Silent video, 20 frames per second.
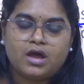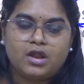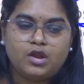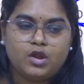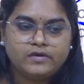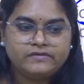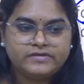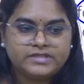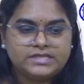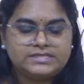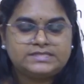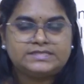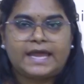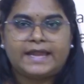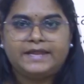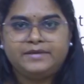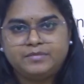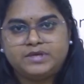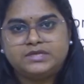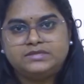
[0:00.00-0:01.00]
Along with the
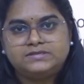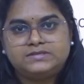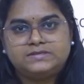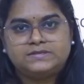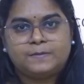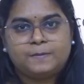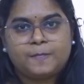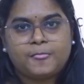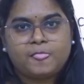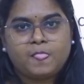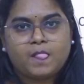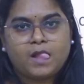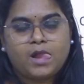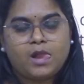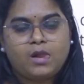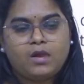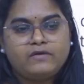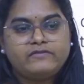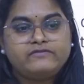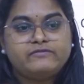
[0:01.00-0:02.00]
sediments
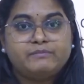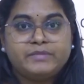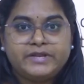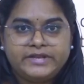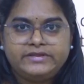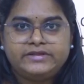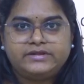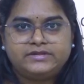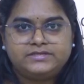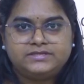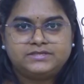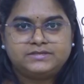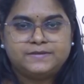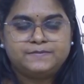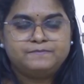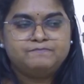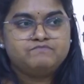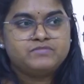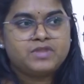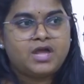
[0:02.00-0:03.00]
of minerals,
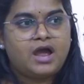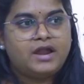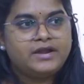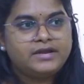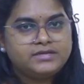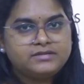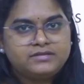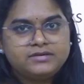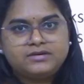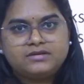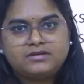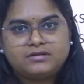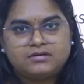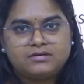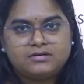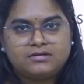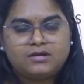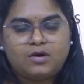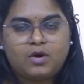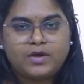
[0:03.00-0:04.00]
another
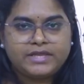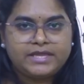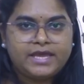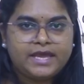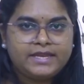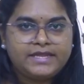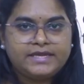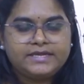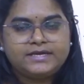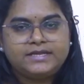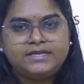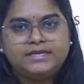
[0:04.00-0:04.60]
organic